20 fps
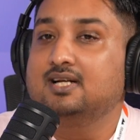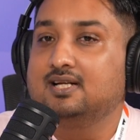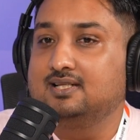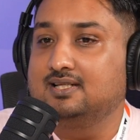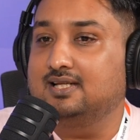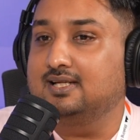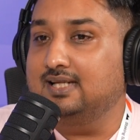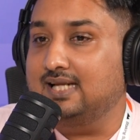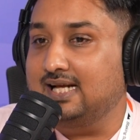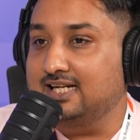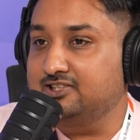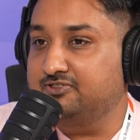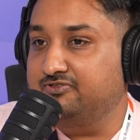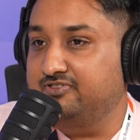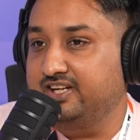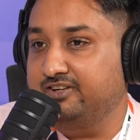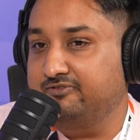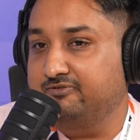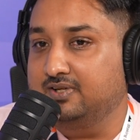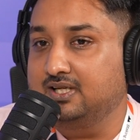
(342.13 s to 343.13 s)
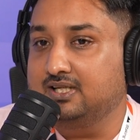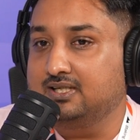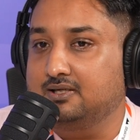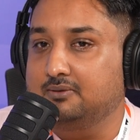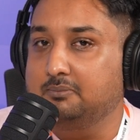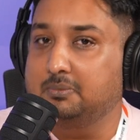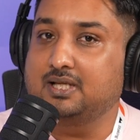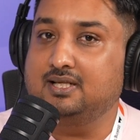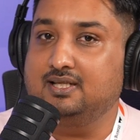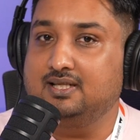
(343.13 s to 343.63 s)
the next wave will
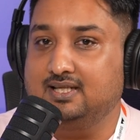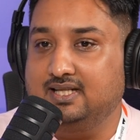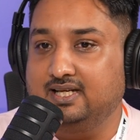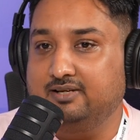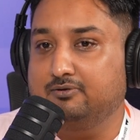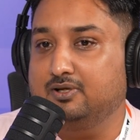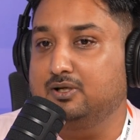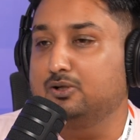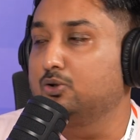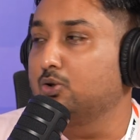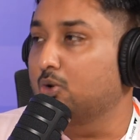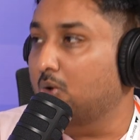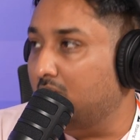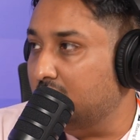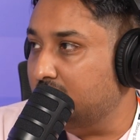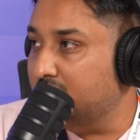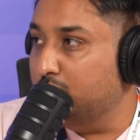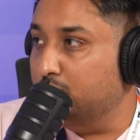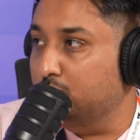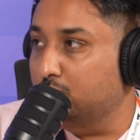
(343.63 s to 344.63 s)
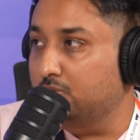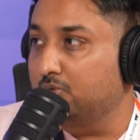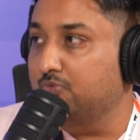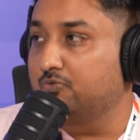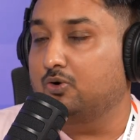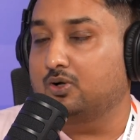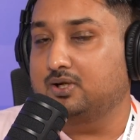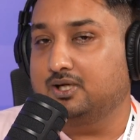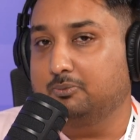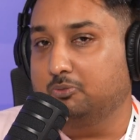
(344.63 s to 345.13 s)
come and they will not know
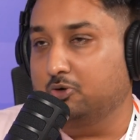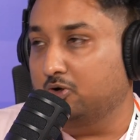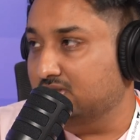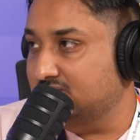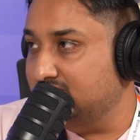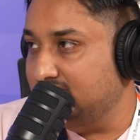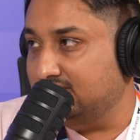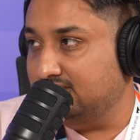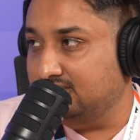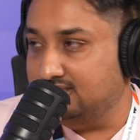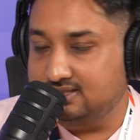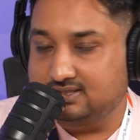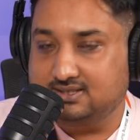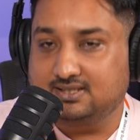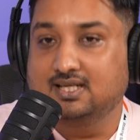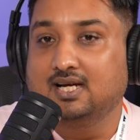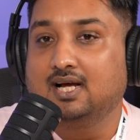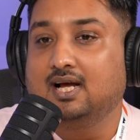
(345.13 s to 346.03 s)
what the blockchain is.